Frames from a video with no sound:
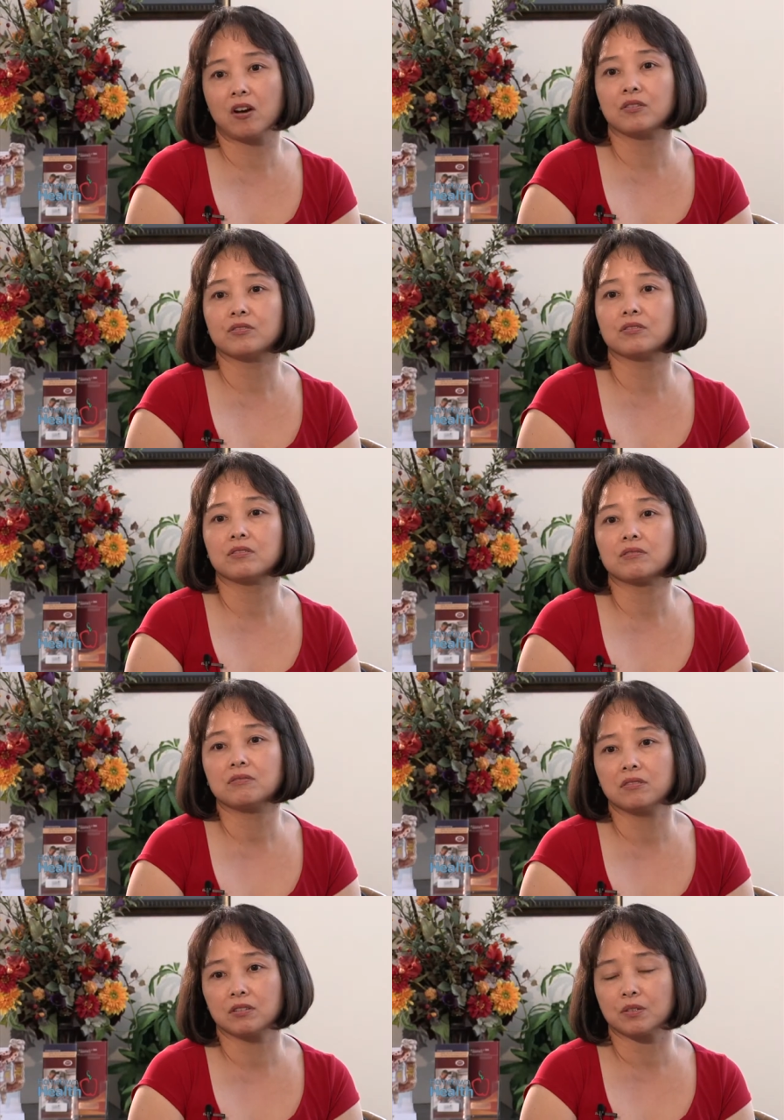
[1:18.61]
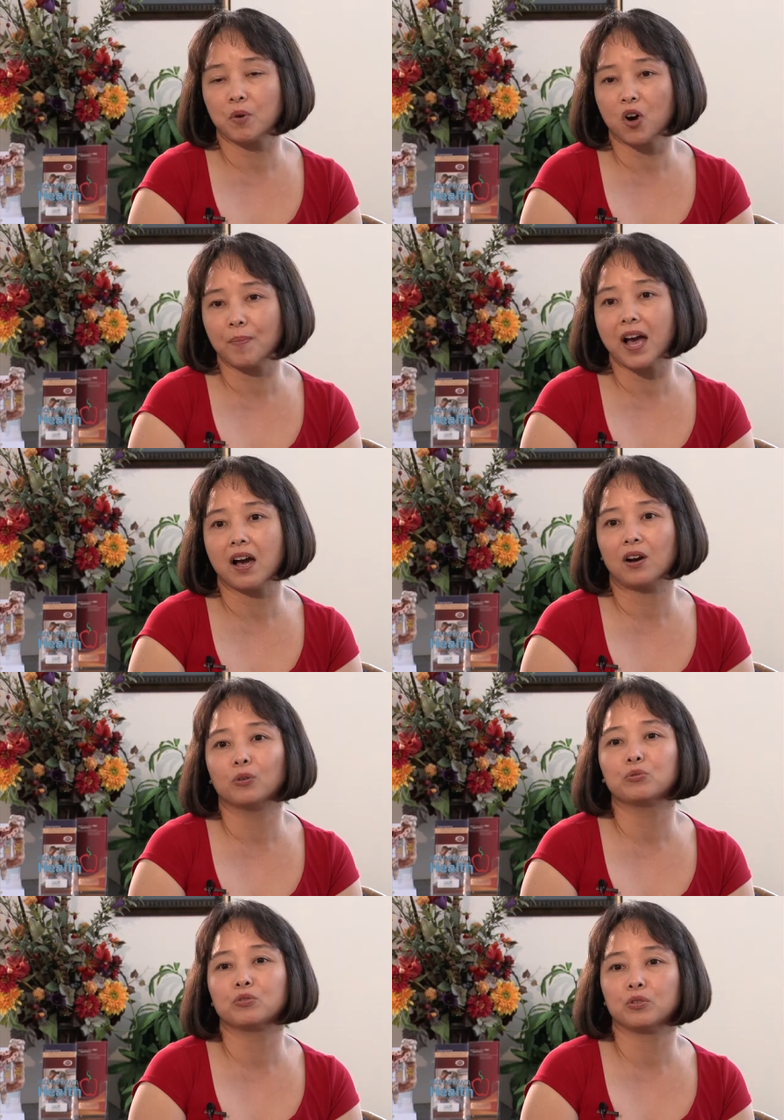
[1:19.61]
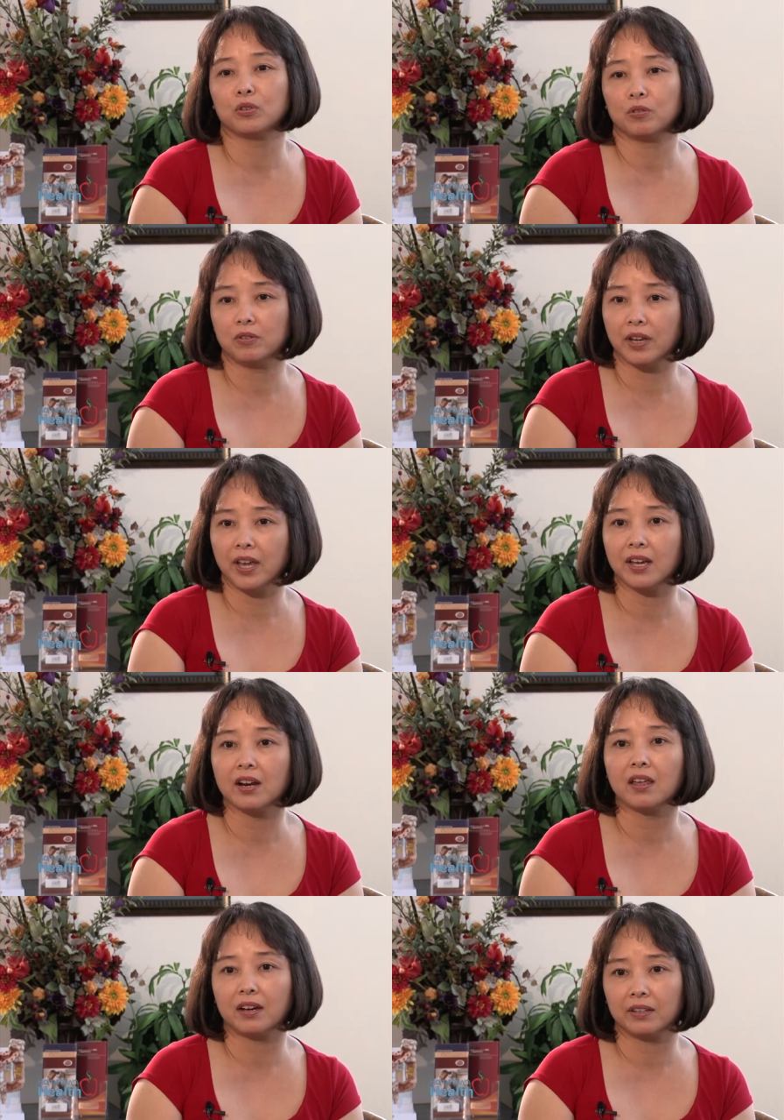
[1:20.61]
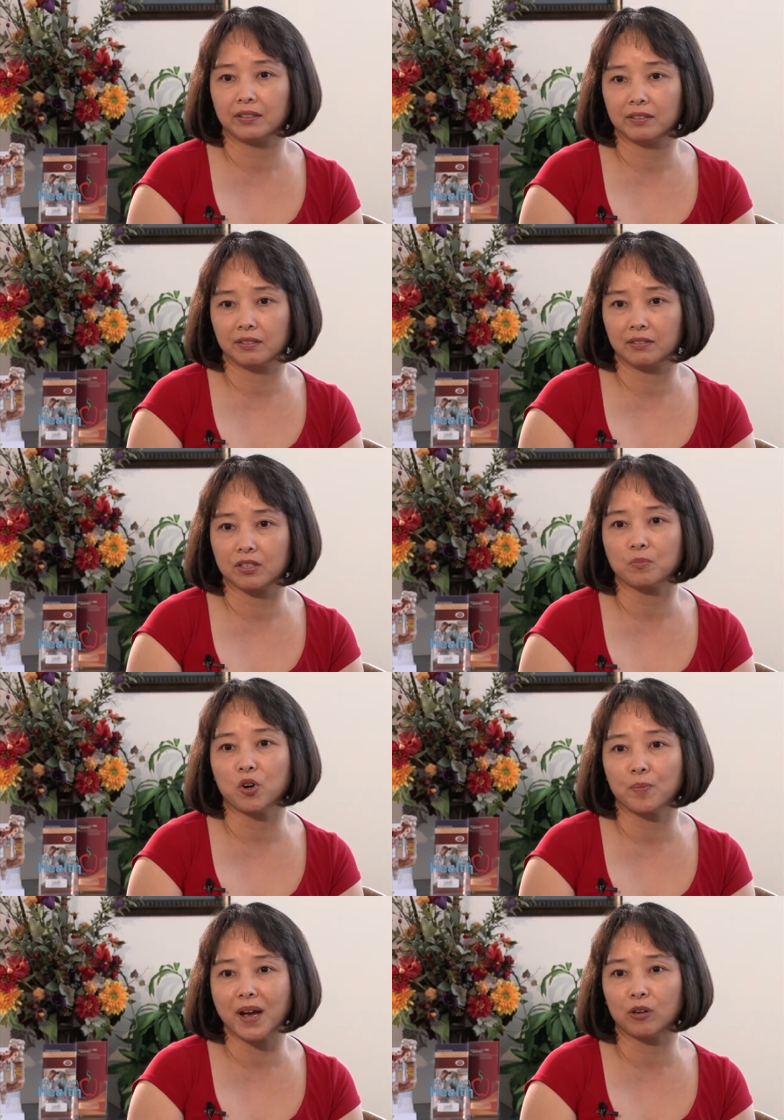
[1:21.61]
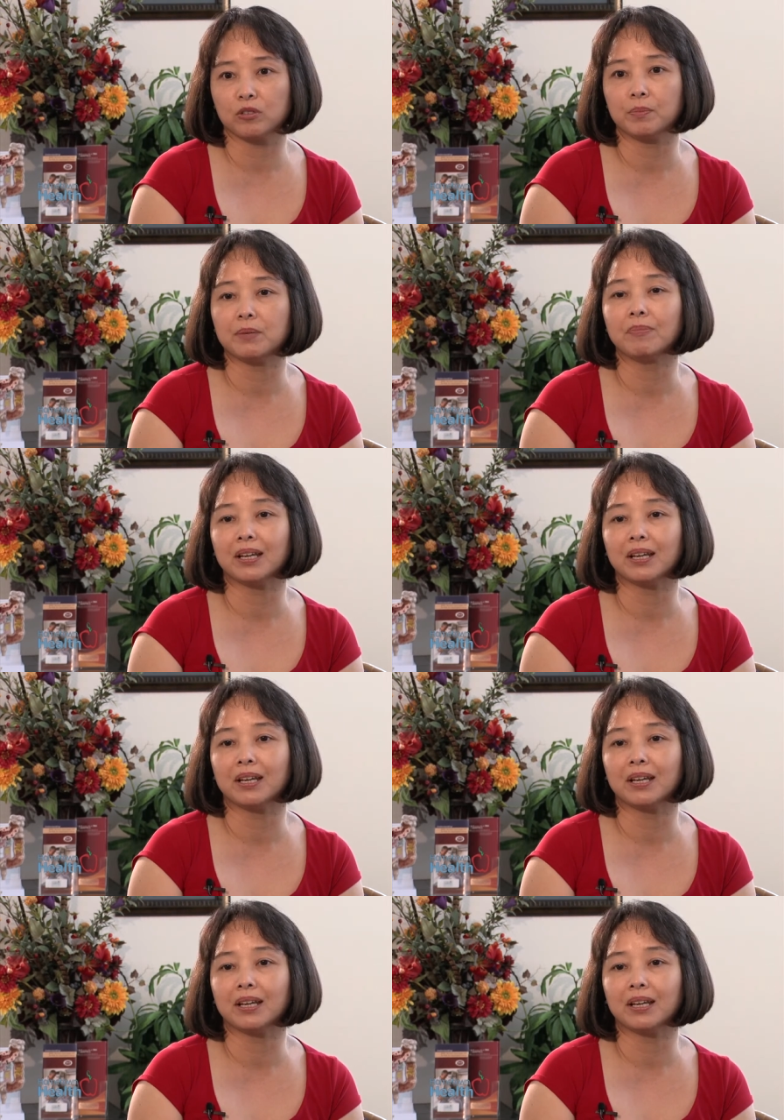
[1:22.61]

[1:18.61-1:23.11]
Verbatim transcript: causes the small bowel, to, the hairline in the small bowel to be